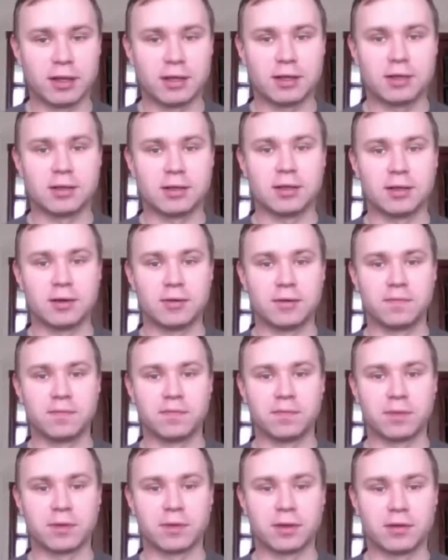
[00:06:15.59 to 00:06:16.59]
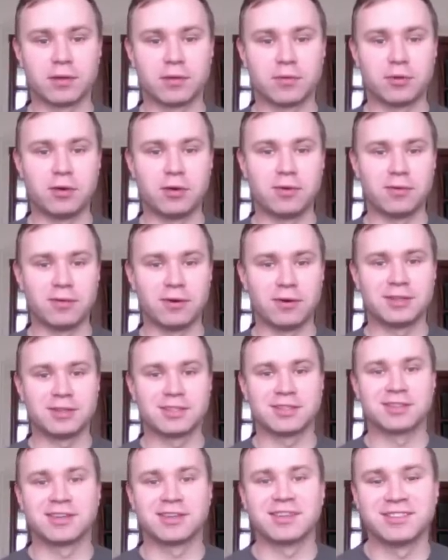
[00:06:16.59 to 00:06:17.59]
in
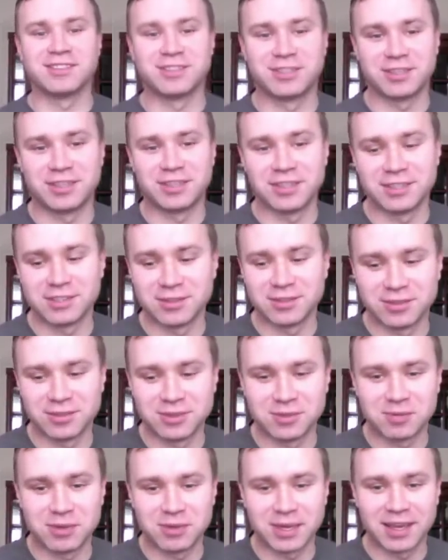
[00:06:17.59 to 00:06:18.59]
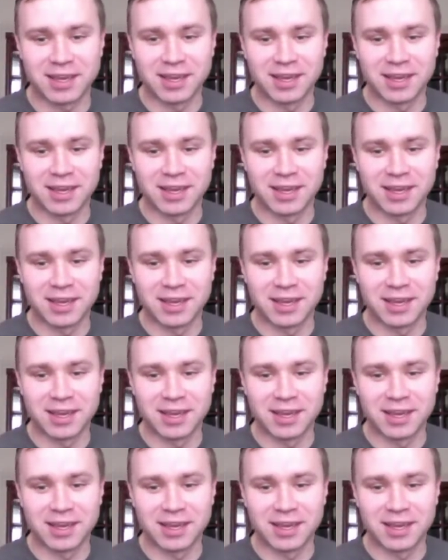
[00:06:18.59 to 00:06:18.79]
Russian culture, so to speak.